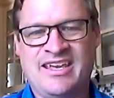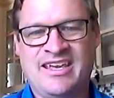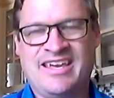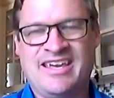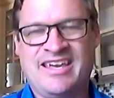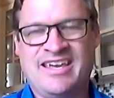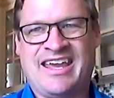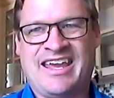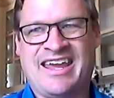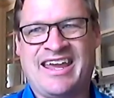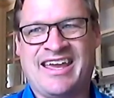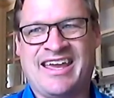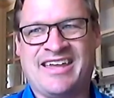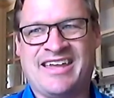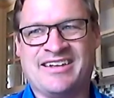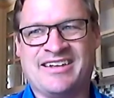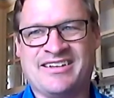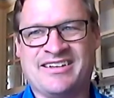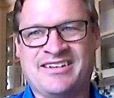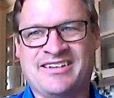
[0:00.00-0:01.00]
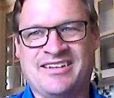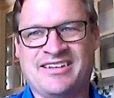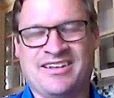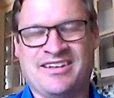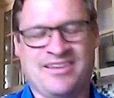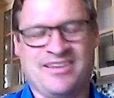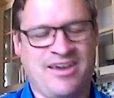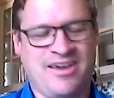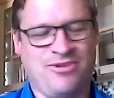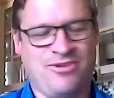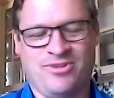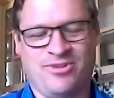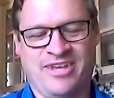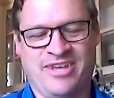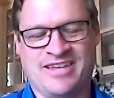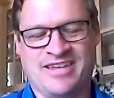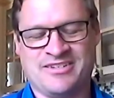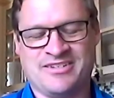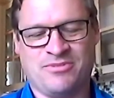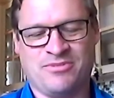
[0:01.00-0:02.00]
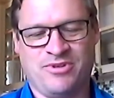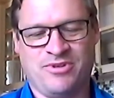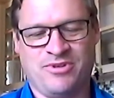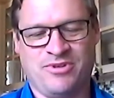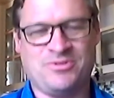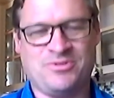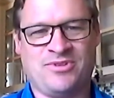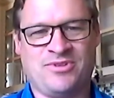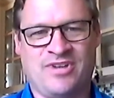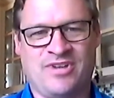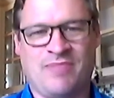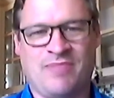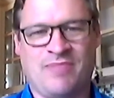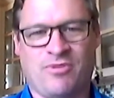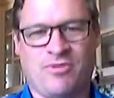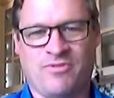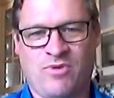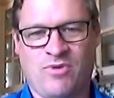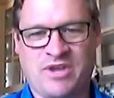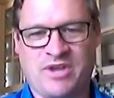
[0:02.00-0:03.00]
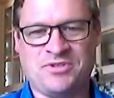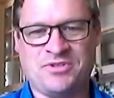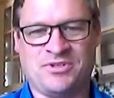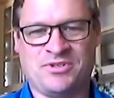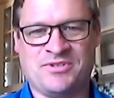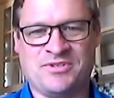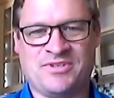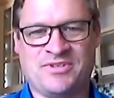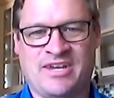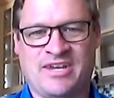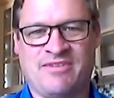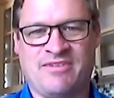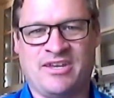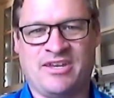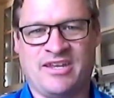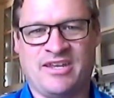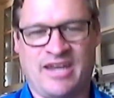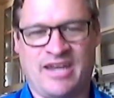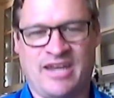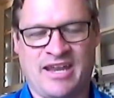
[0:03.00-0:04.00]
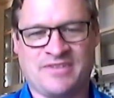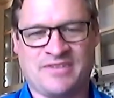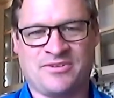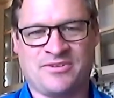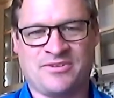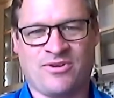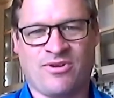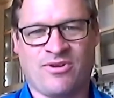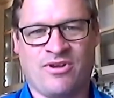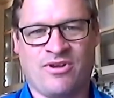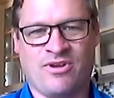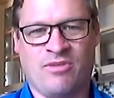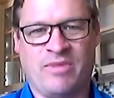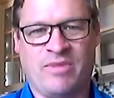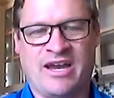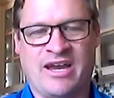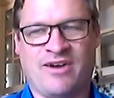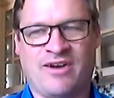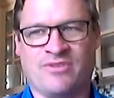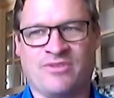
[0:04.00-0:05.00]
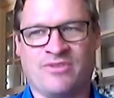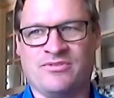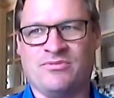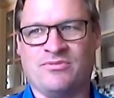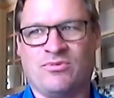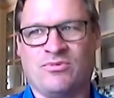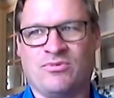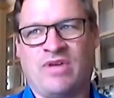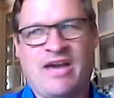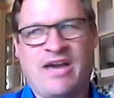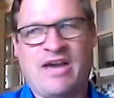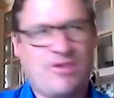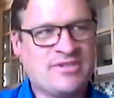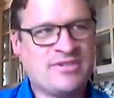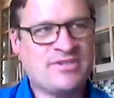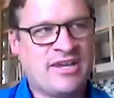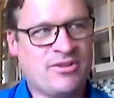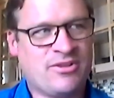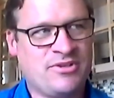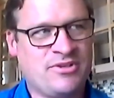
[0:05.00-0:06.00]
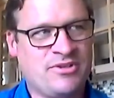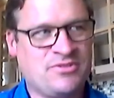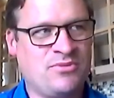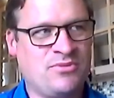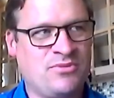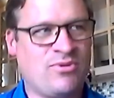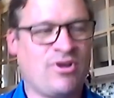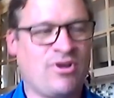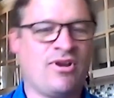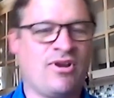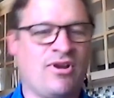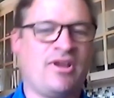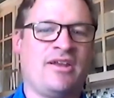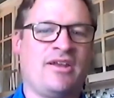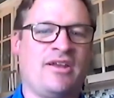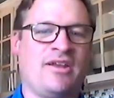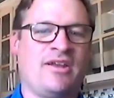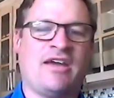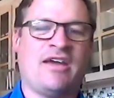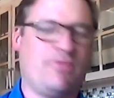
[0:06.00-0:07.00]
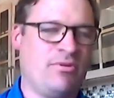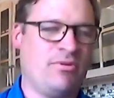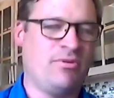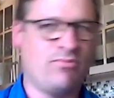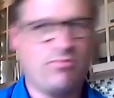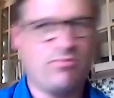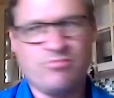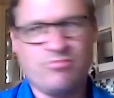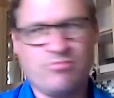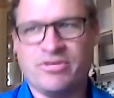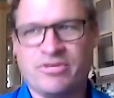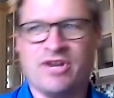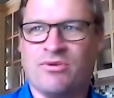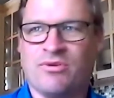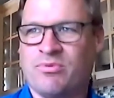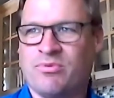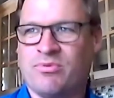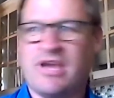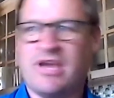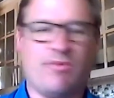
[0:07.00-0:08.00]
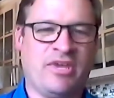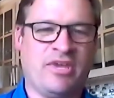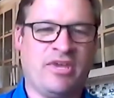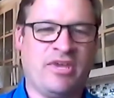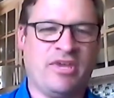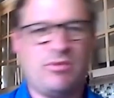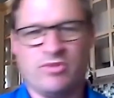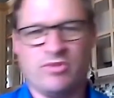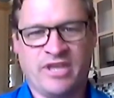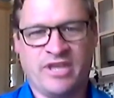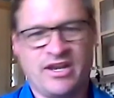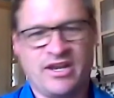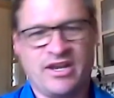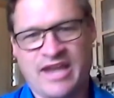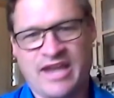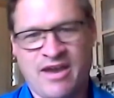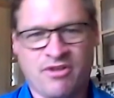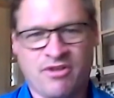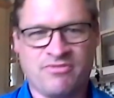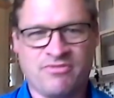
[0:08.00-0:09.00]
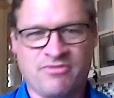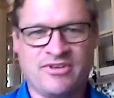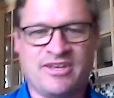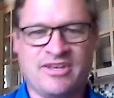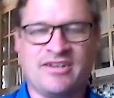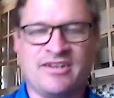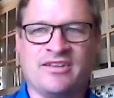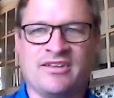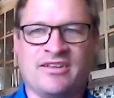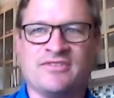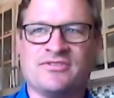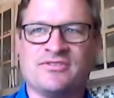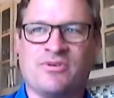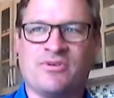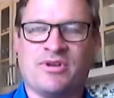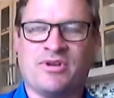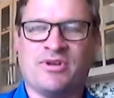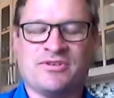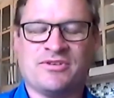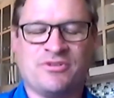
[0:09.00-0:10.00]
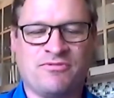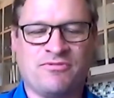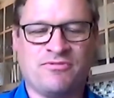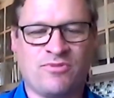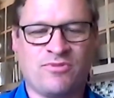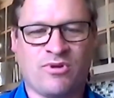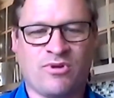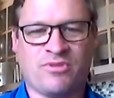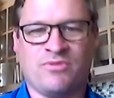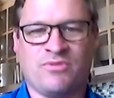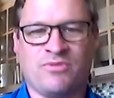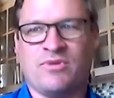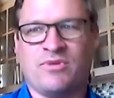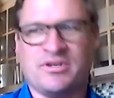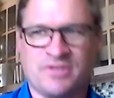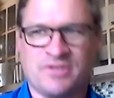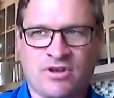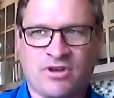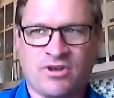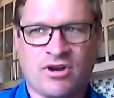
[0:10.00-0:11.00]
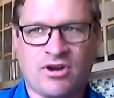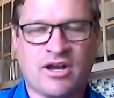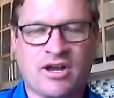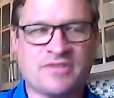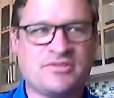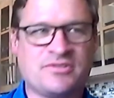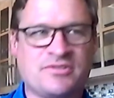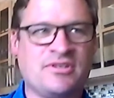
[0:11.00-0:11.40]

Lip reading: And not only has it reduced the number of questions that I've had to answer about, well, how exactly does it work, and how do we get people in and out of it, and so on and so forth, and what does it cost?